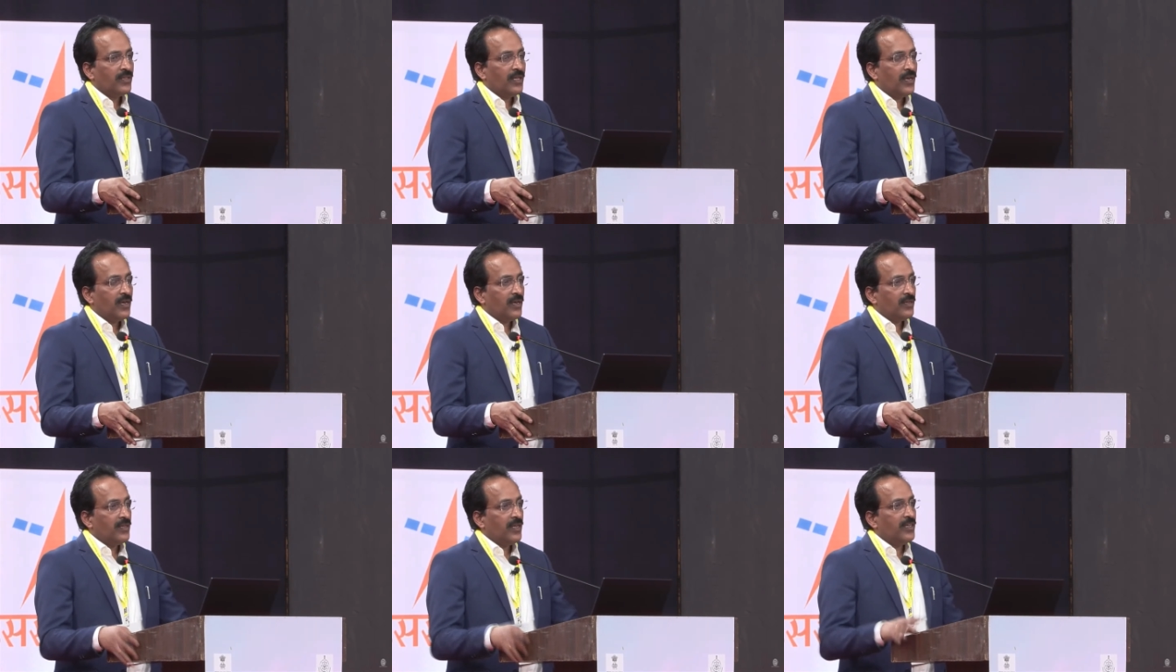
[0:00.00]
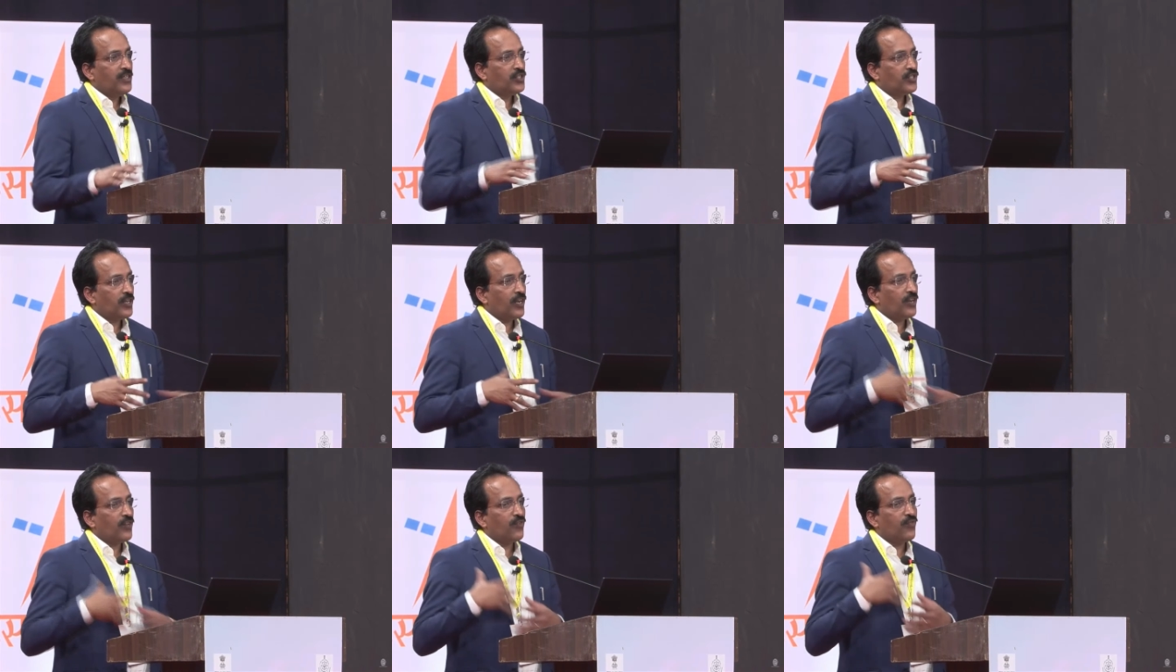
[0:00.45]
the
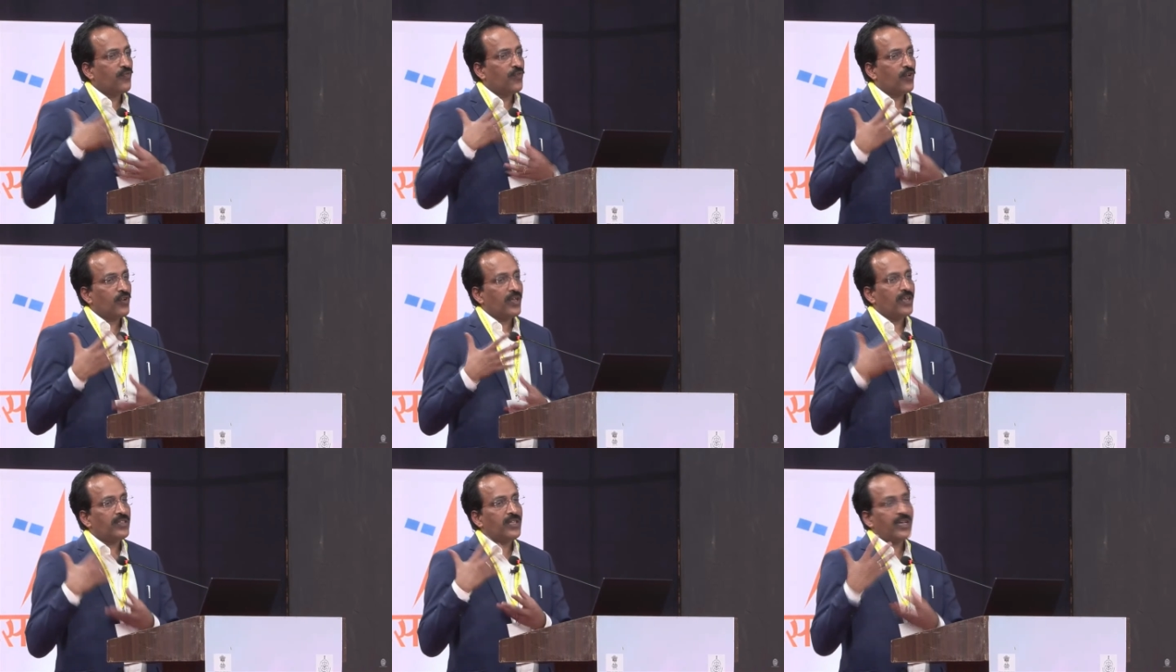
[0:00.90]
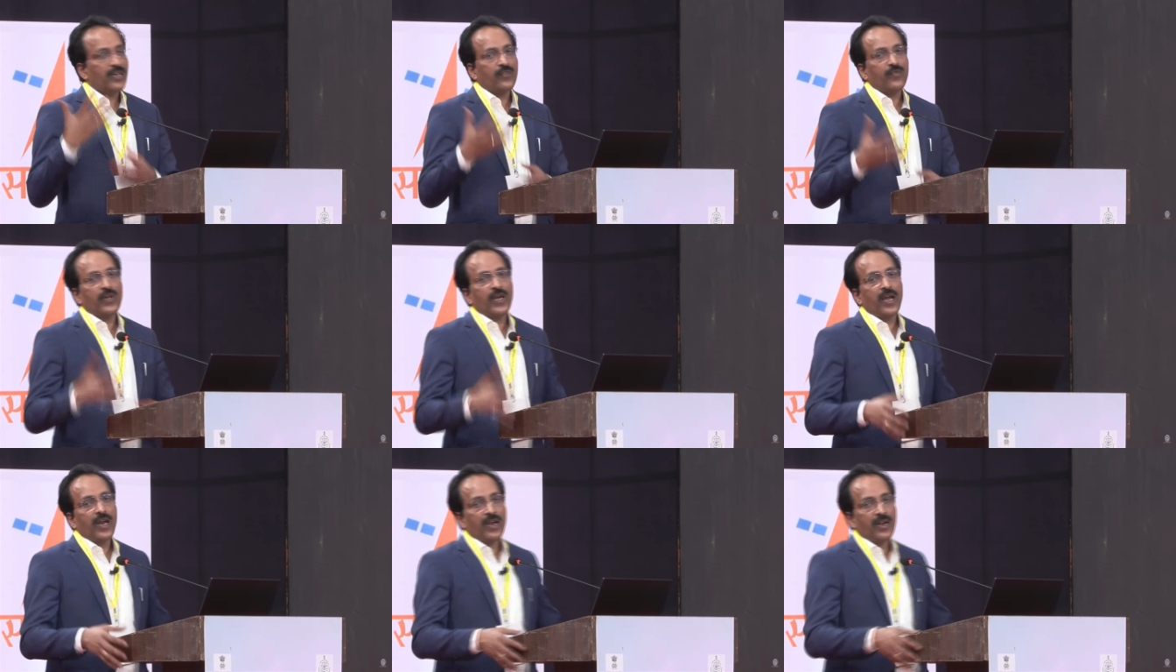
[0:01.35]
initial euphoria that
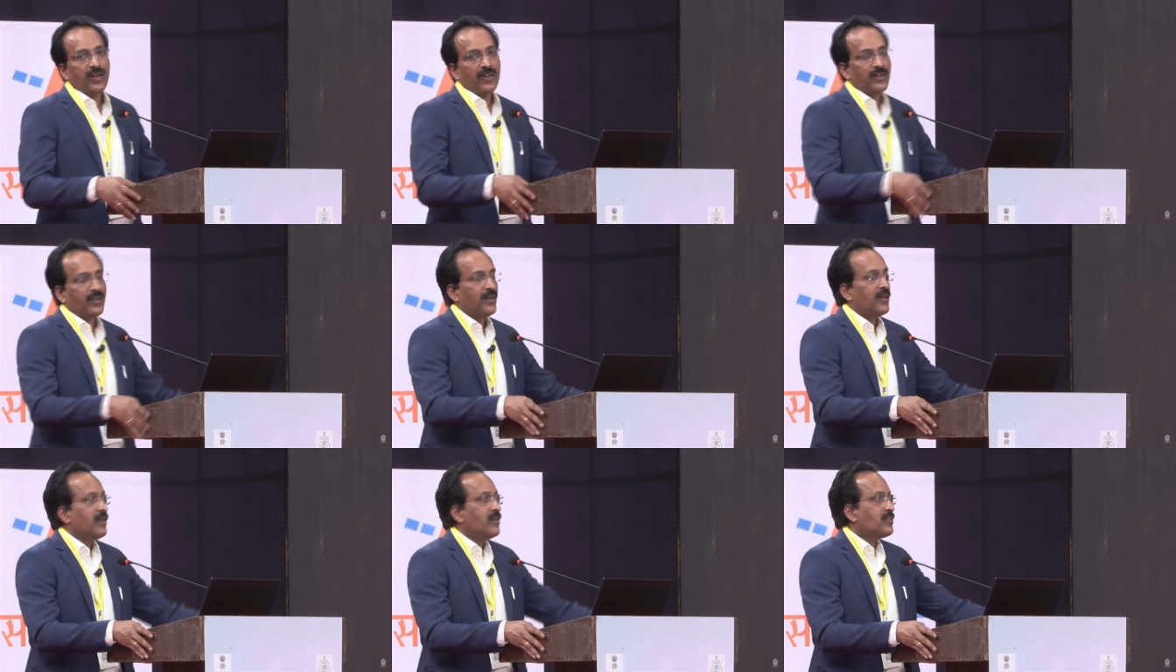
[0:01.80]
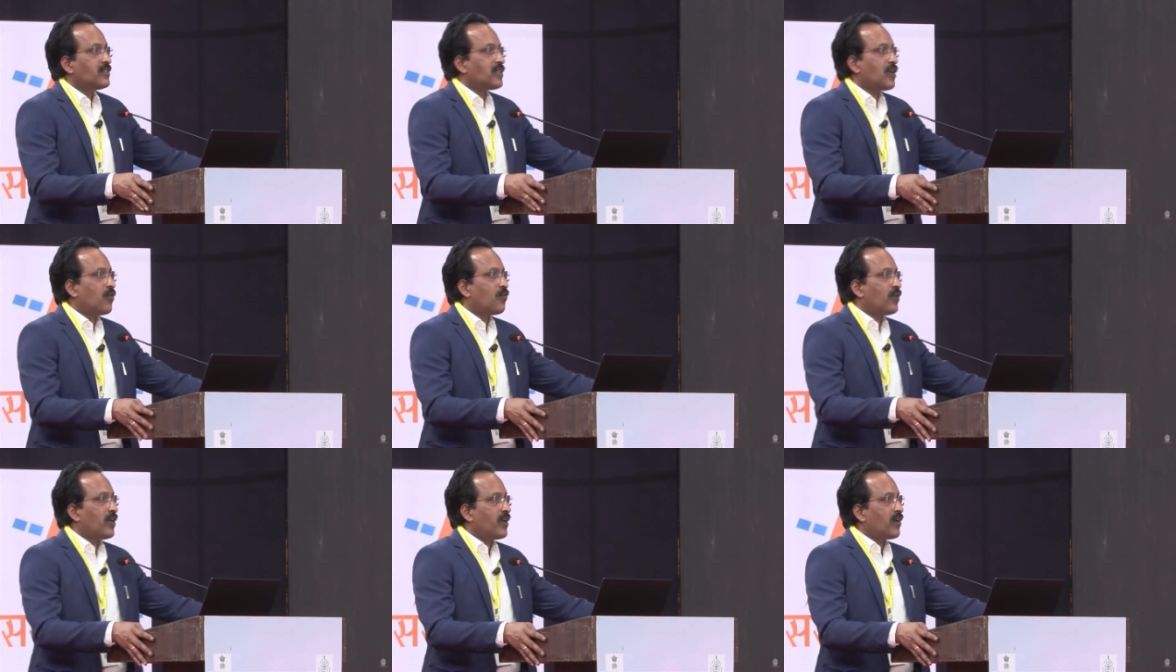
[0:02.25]
we had in
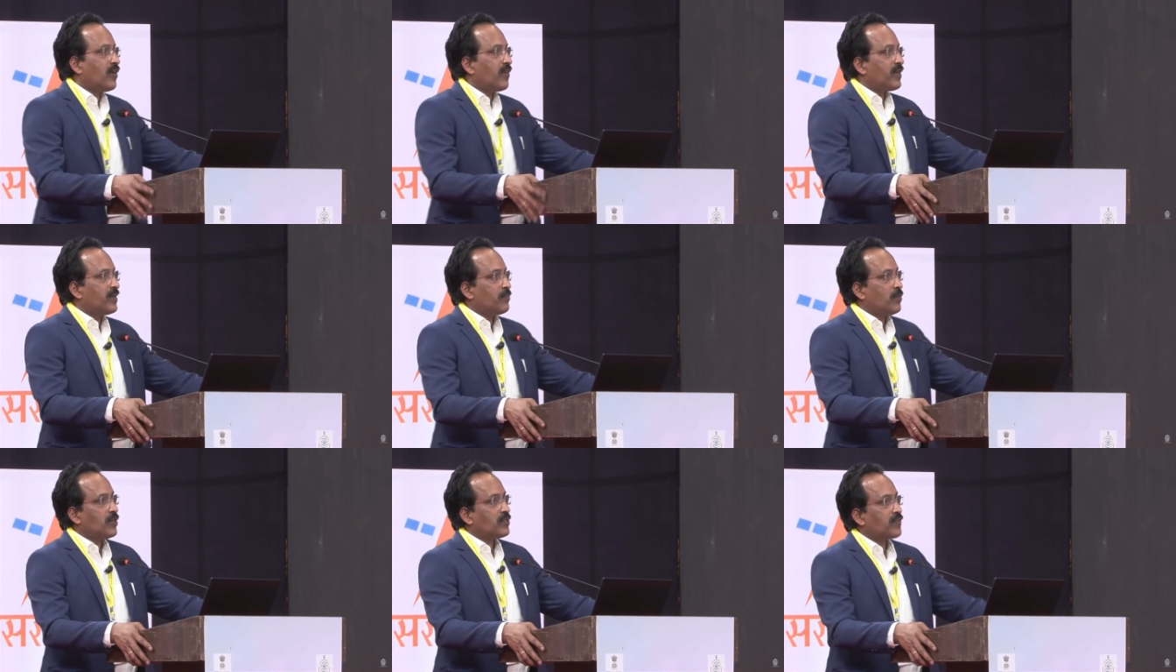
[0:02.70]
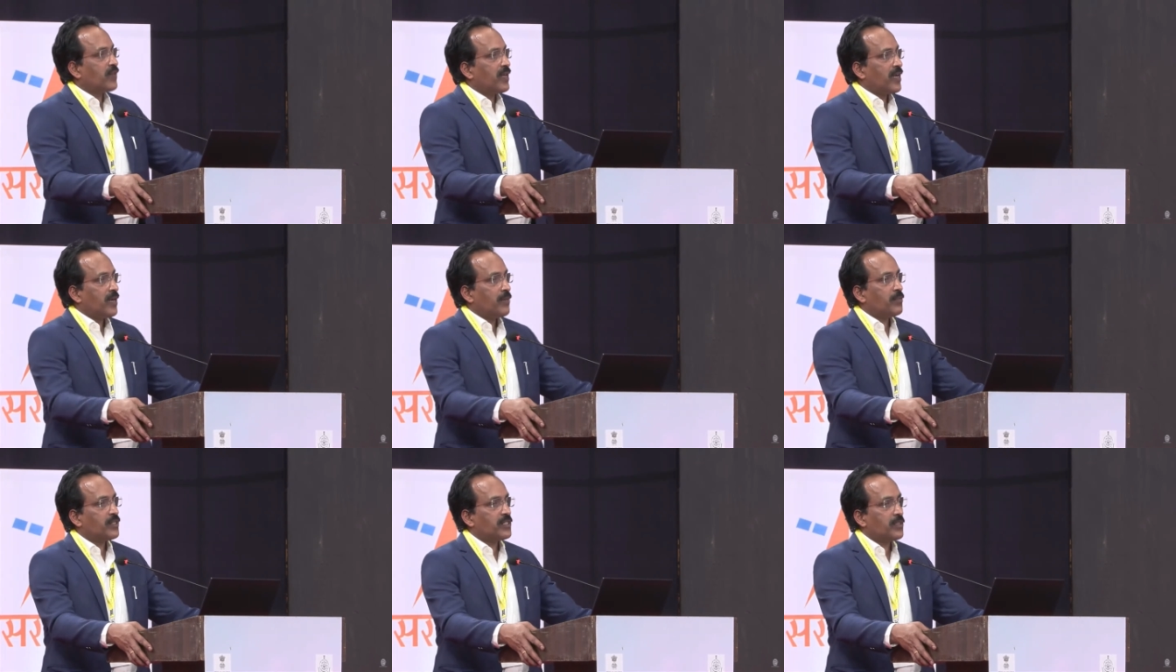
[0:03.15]
sounding of
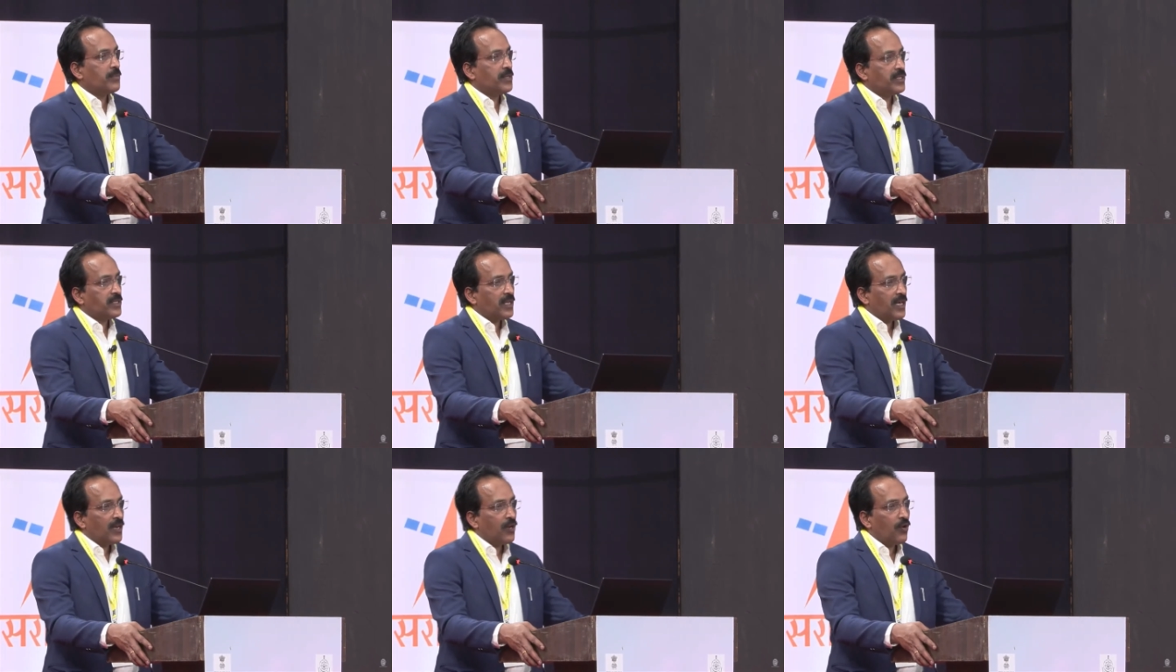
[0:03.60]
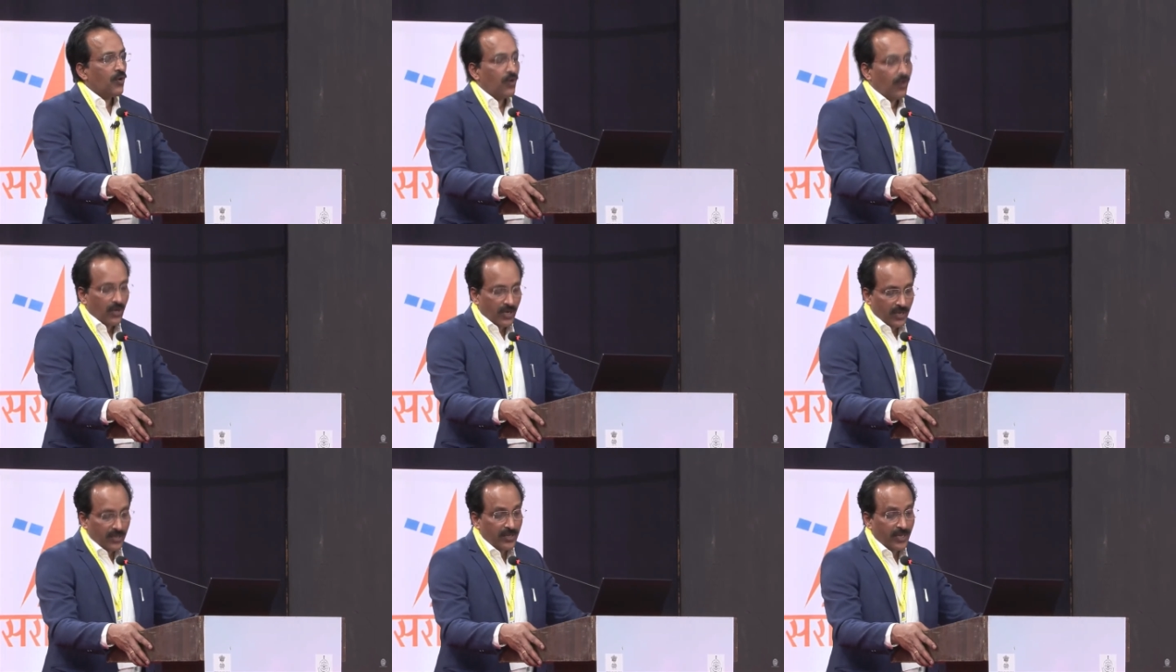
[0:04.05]
atmosphere and measurements are no
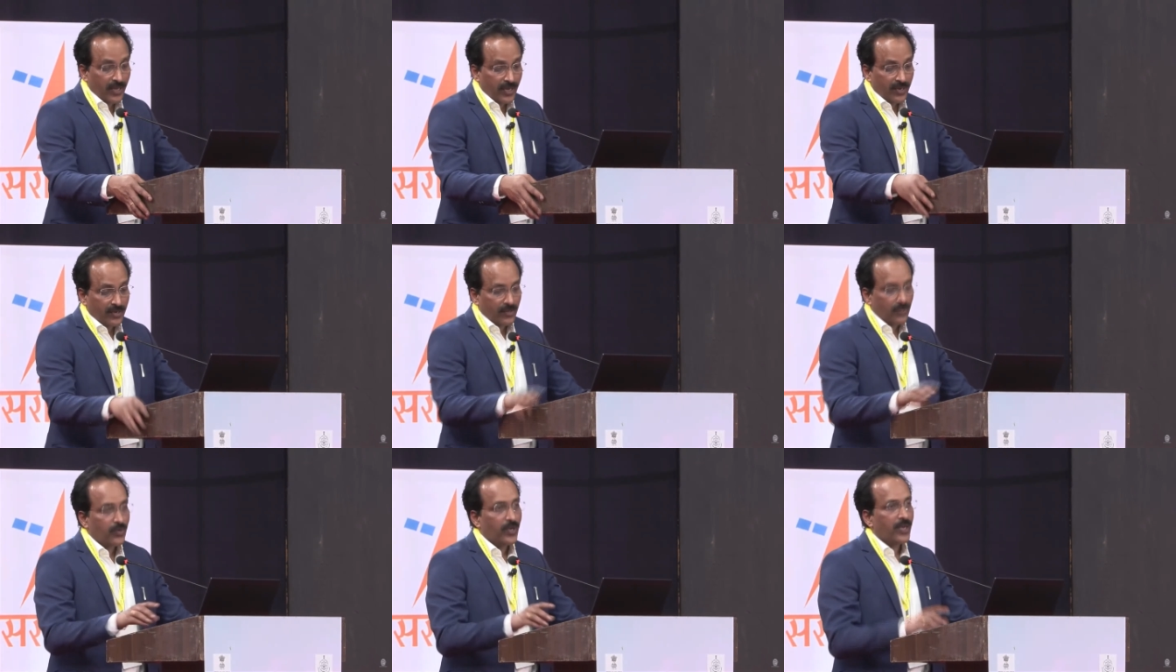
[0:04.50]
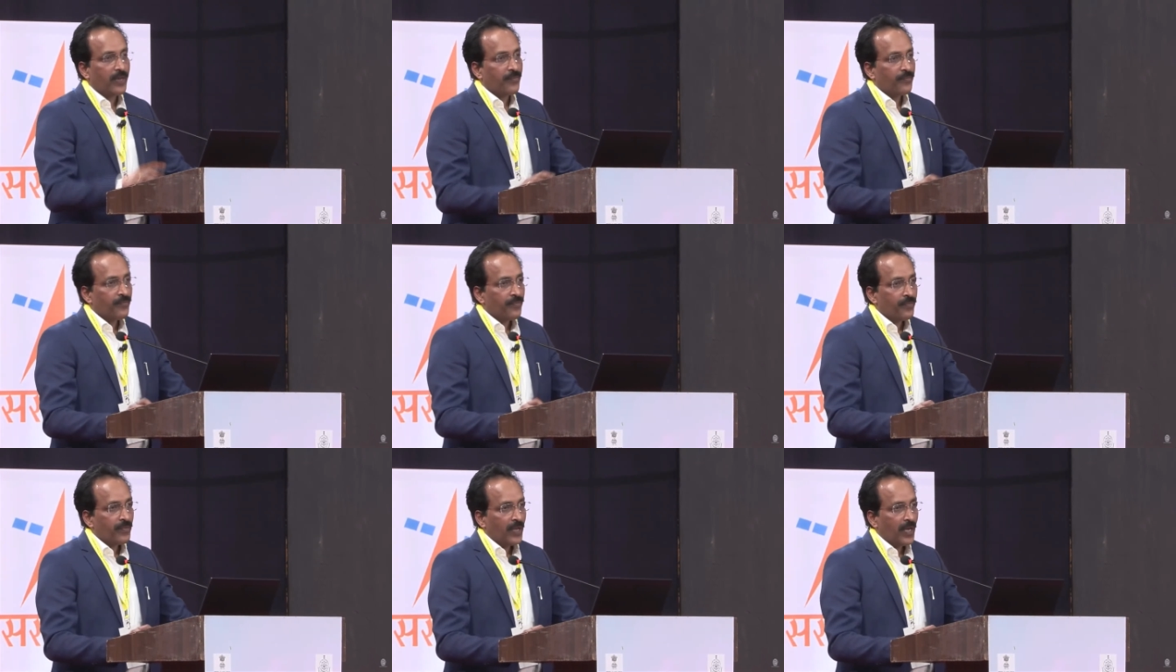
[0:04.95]
longer there today.